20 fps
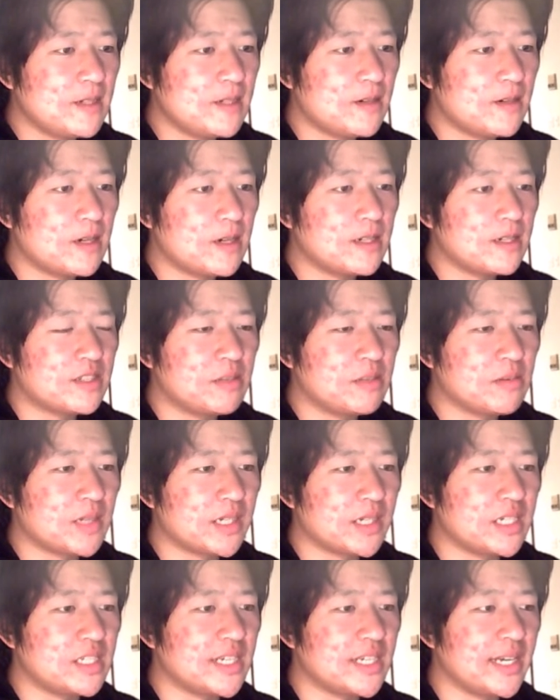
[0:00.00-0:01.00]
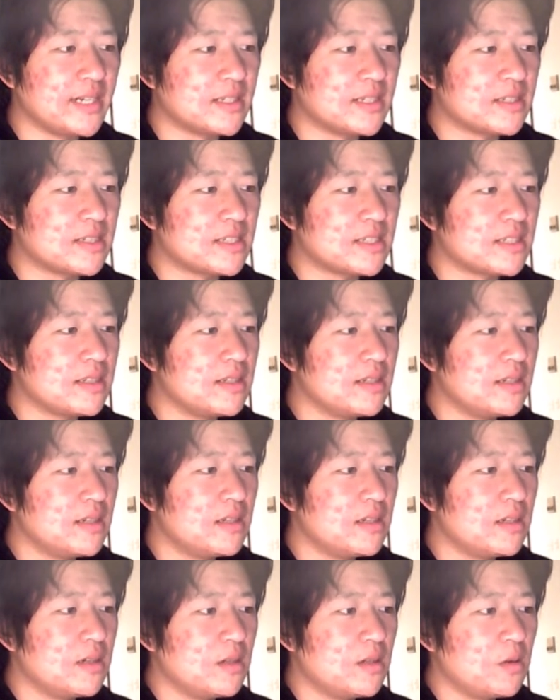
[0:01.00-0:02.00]
Alright, seems like he takes
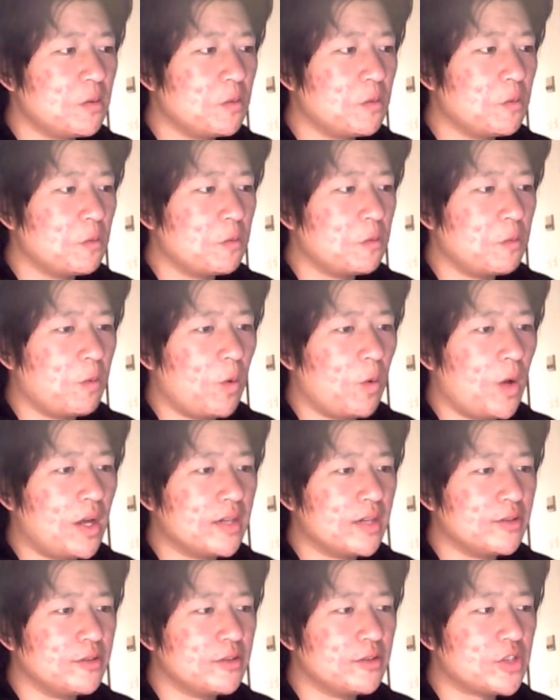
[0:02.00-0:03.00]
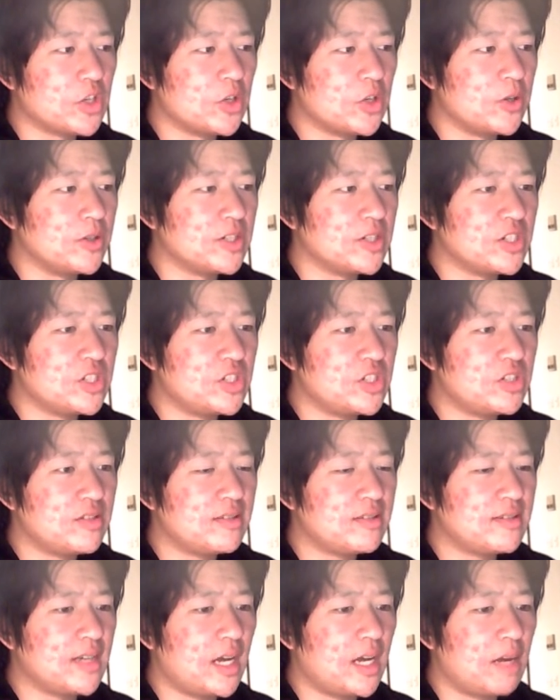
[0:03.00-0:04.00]
one turn
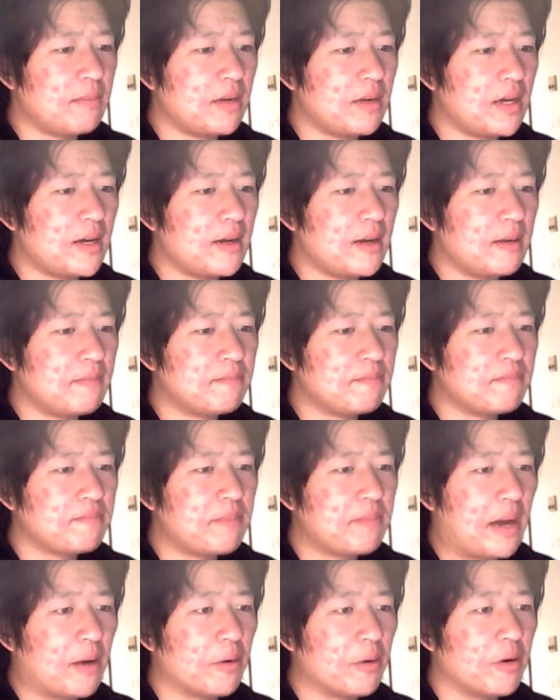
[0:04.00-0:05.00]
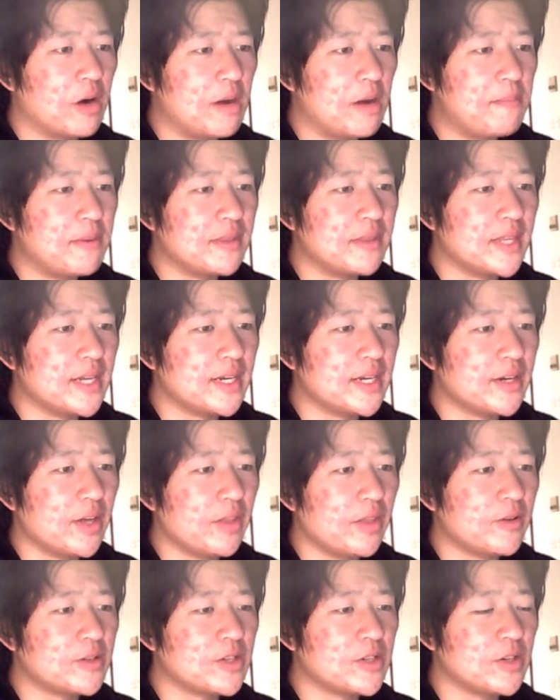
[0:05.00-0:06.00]
to um, uh, power up and then
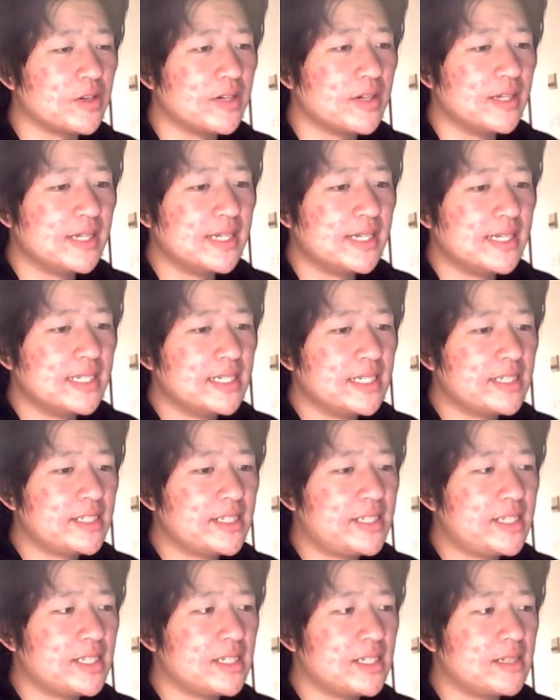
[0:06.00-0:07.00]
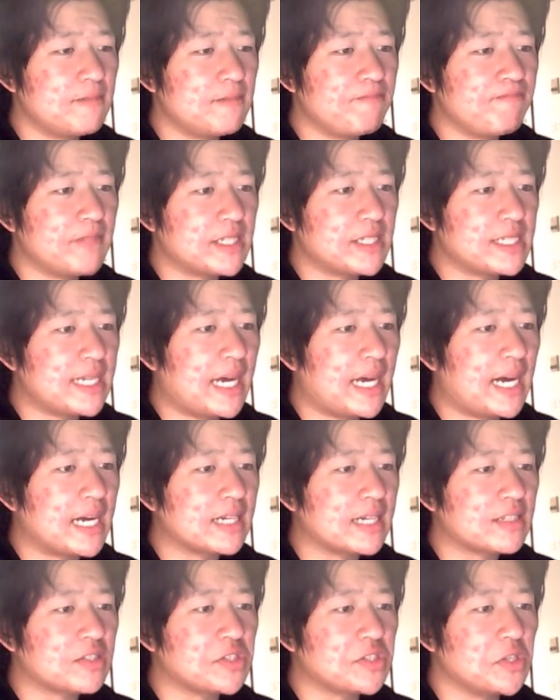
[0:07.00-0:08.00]
another turn to
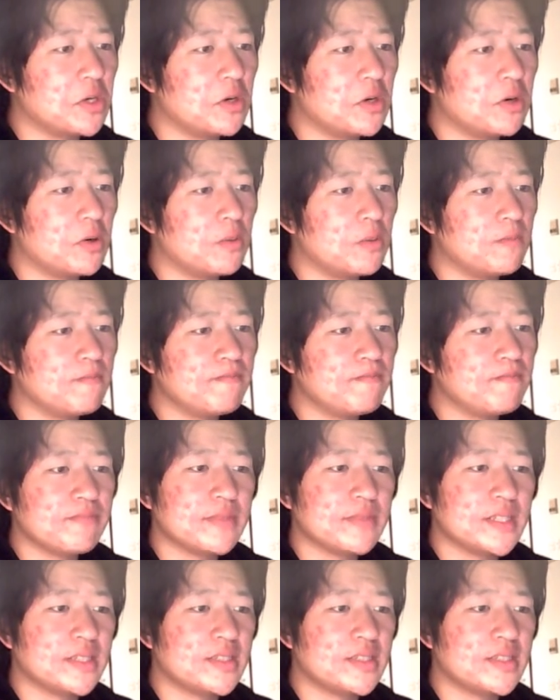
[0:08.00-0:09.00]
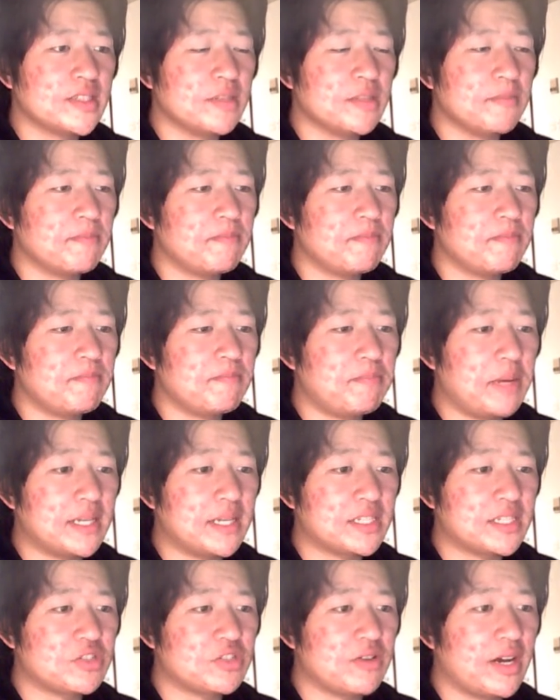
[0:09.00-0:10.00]
attack, so this is the
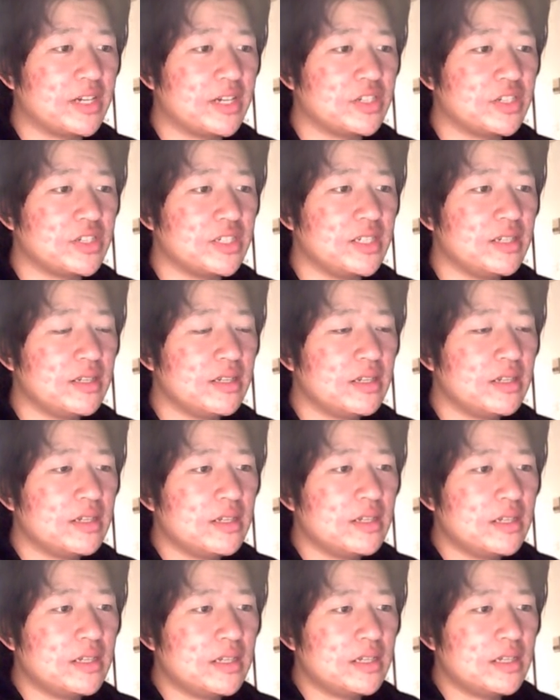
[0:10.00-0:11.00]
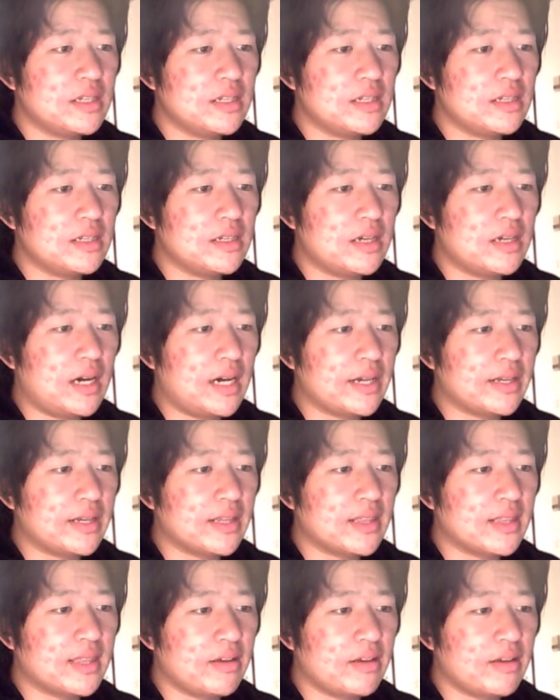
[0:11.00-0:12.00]
best strategy I
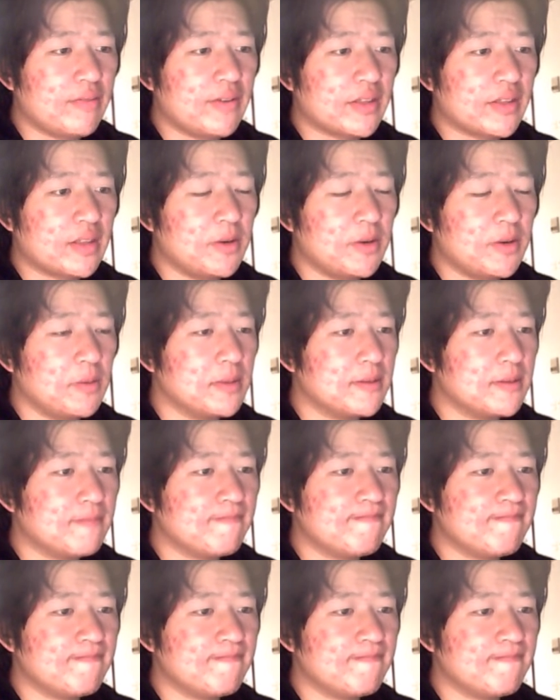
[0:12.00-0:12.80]
can think of at the moment.